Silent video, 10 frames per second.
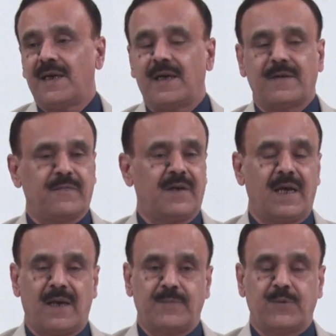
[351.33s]
It will
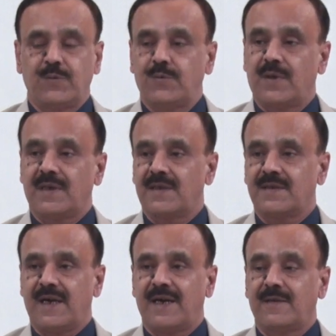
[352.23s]
help you to
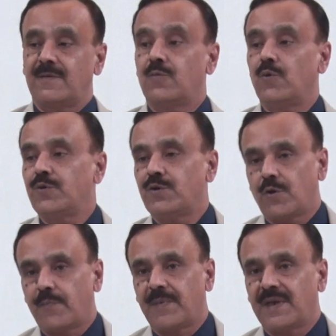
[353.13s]
understand those
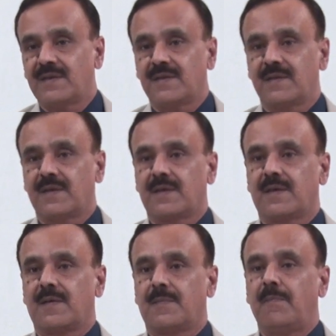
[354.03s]
topics
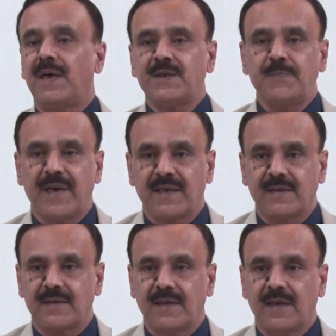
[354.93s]
much
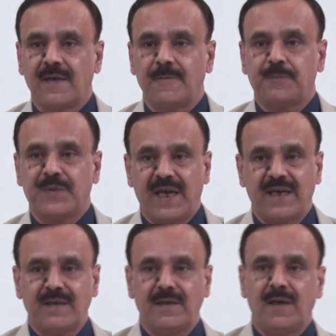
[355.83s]
better
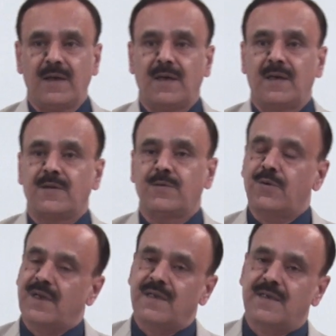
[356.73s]
than you
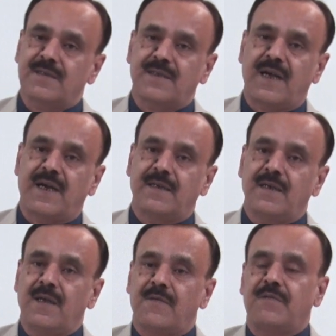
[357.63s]
can understand
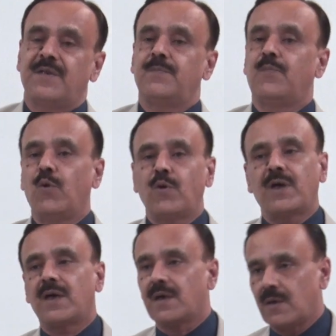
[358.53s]
with book
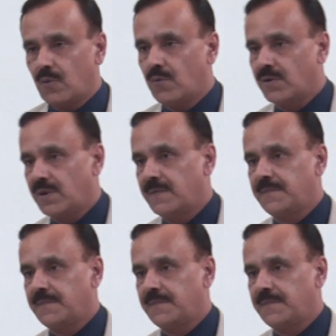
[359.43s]
alone.